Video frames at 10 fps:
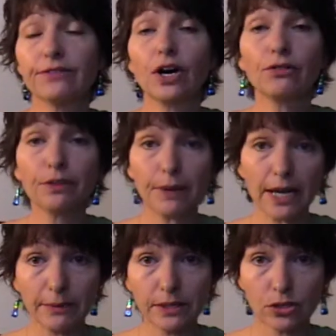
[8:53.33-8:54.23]
of the
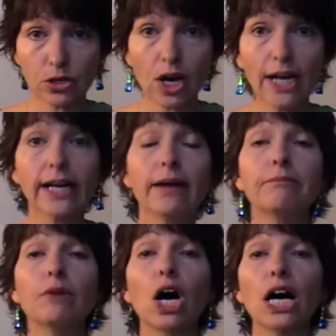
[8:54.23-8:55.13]
babies crying and
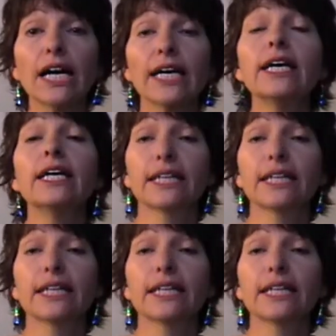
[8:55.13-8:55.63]
my